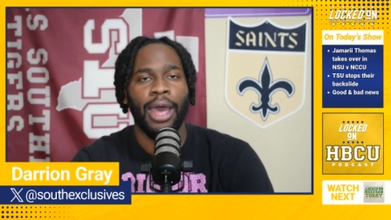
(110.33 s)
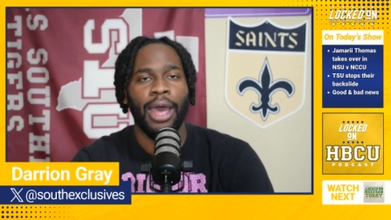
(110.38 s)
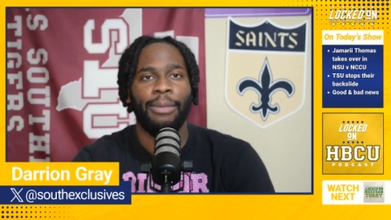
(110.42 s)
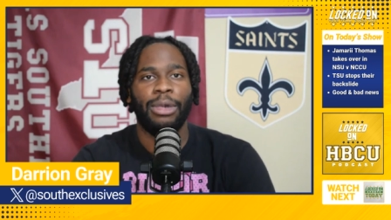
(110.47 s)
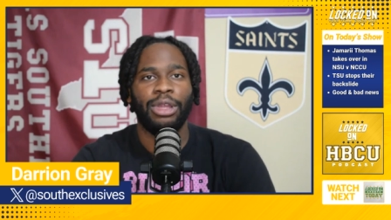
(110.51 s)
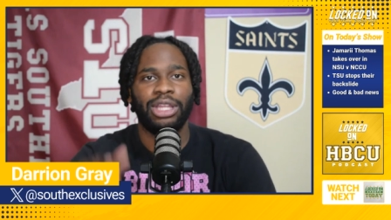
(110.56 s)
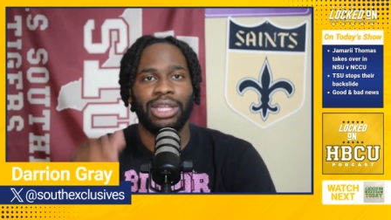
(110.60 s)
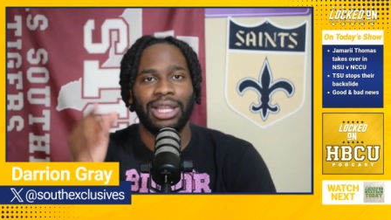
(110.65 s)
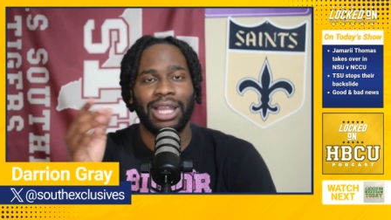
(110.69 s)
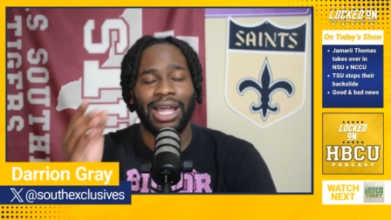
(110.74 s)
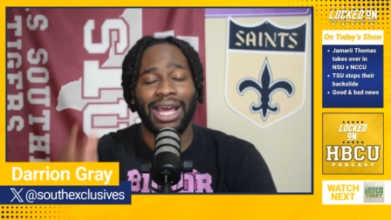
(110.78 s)

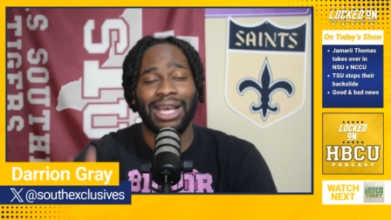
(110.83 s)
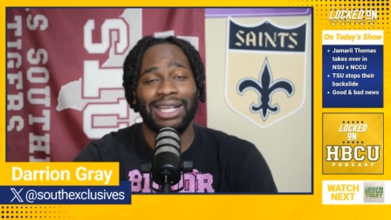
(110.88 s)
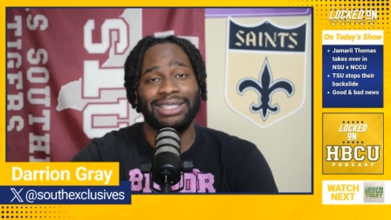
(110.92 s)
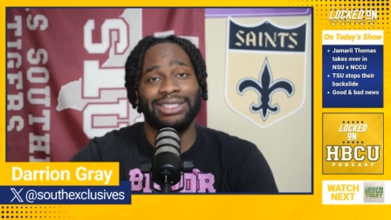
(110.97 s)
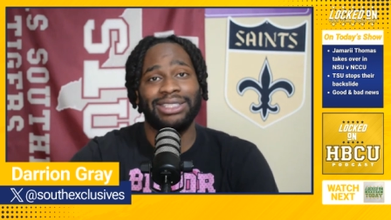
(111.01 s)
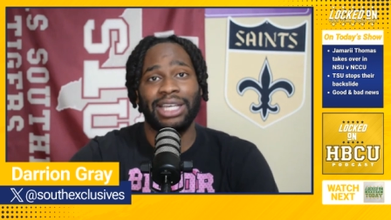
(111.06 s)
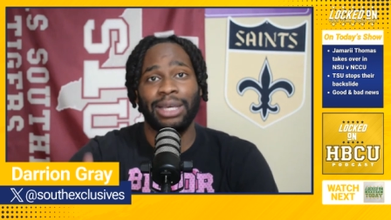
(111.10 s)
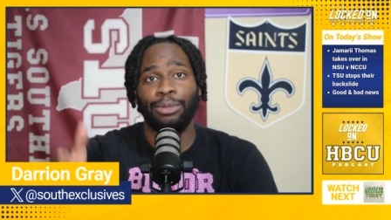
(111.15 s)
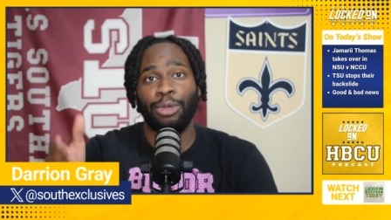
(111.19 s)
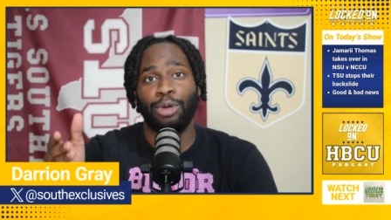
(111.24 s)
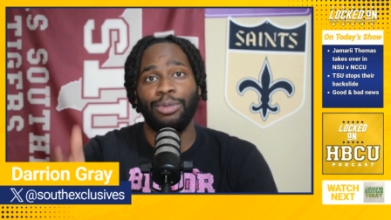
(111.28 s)
But the last
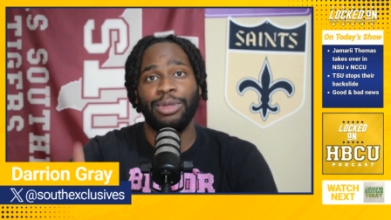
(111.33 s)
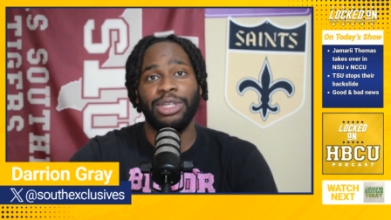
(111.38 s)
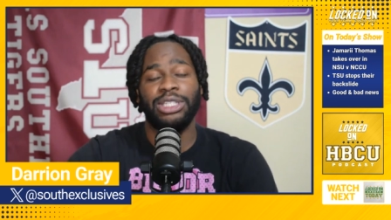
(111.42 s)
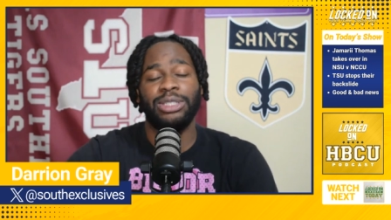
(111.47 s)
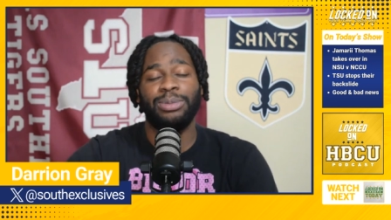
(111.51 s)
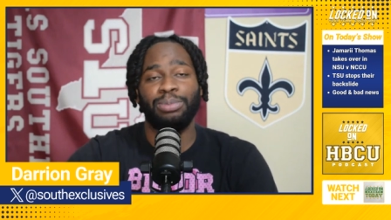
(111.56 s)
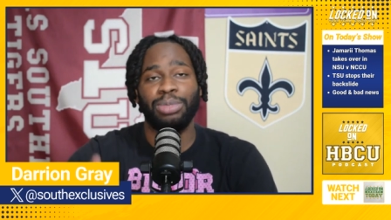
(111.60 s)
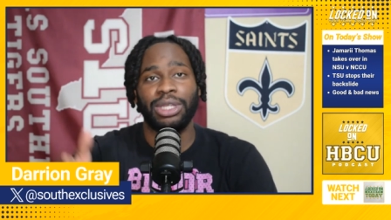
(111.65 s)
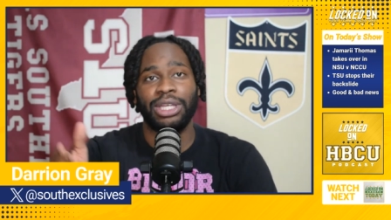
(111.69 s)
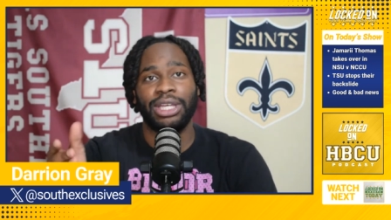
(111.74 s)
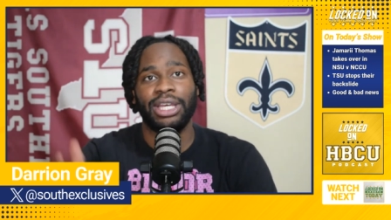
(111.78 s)
segment will be
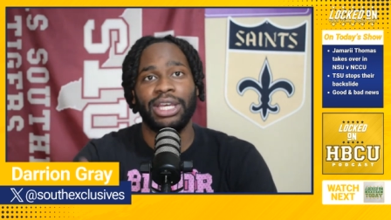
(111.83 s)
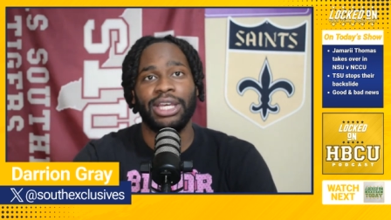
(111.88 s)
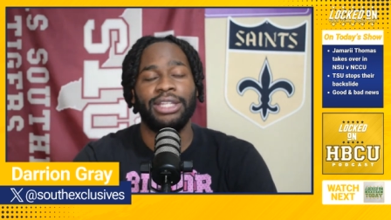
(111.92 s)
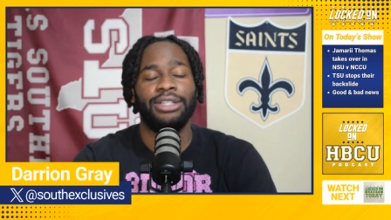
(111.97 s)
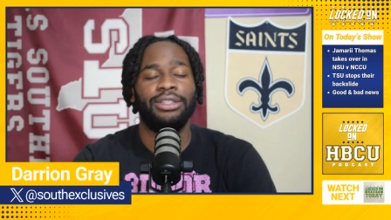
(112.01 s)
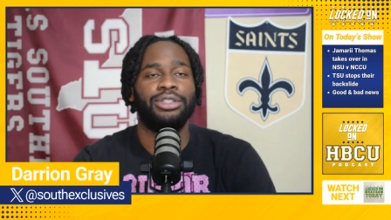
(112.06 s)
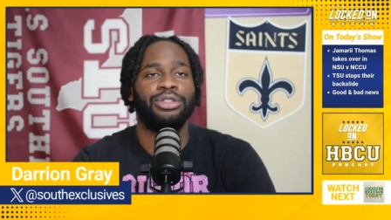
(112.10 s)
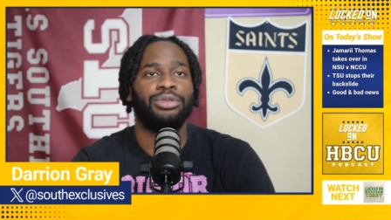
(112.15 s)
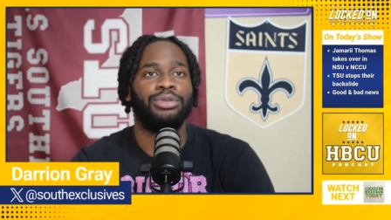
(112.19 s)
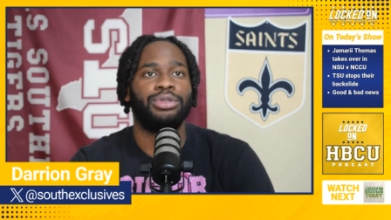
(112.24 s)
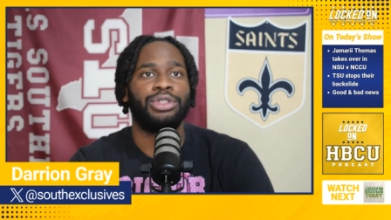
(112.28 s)
split
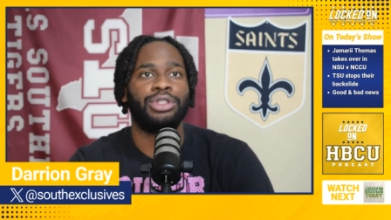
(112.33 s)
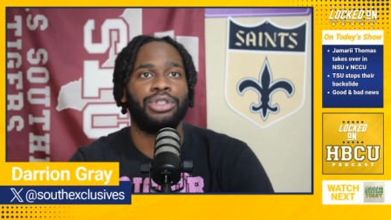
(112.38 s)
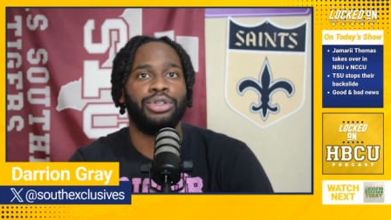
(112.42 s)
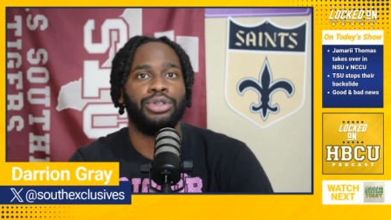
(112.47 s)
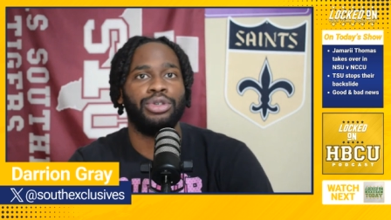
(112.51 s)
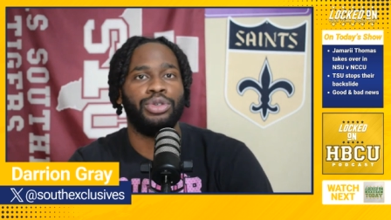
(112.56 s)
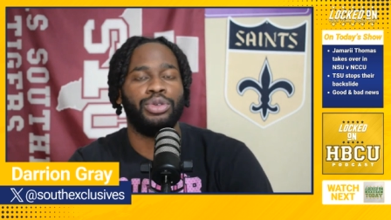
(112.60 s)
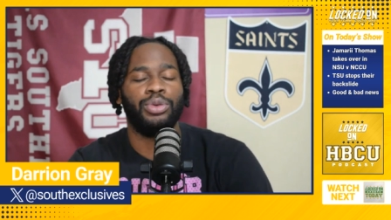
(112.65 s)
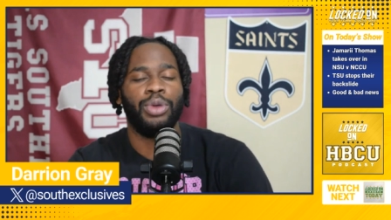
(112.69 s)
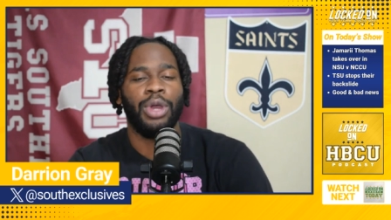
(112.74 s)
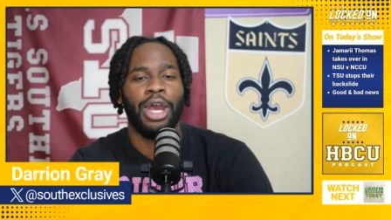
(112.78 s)
into
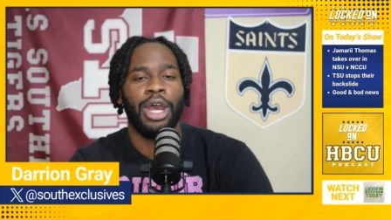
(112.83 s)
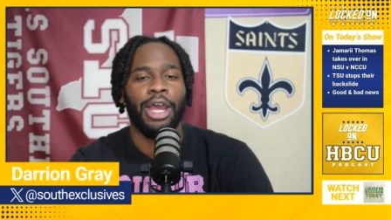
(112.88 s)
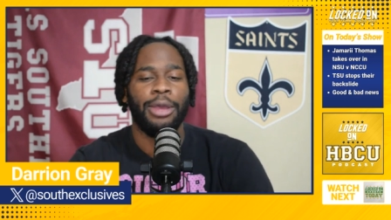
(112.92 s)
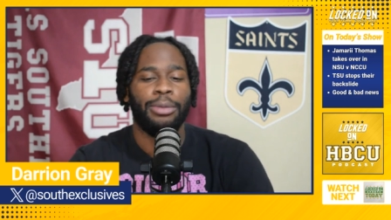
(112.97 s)
two.